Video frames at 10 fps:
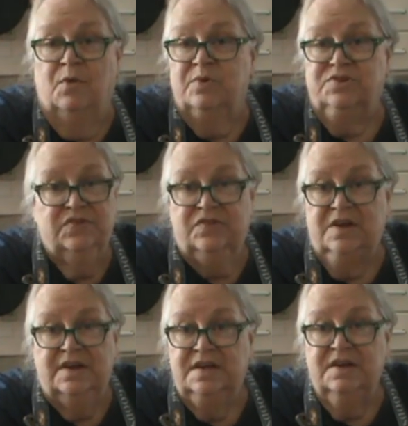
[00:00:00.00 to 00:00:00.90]
which is
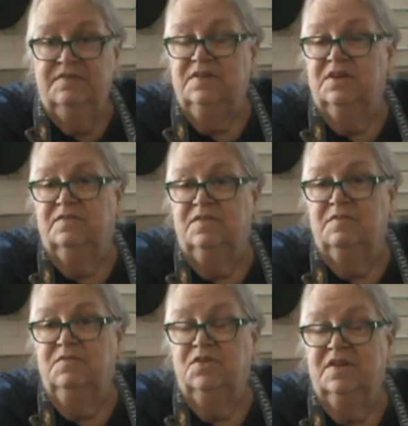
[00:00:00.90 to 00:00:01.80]
not
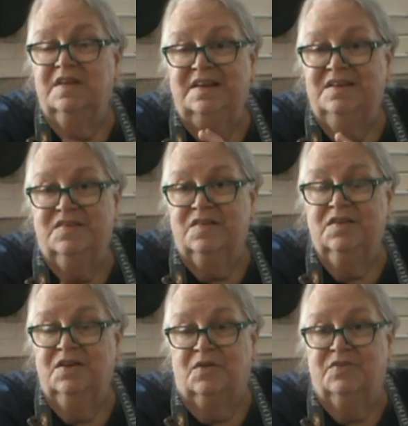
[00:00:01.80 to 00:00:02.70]
even the least,
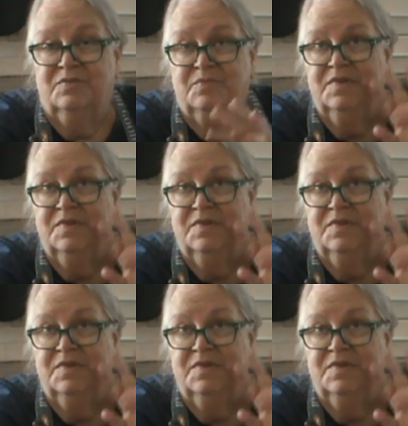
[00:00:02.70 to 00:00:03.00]
you know,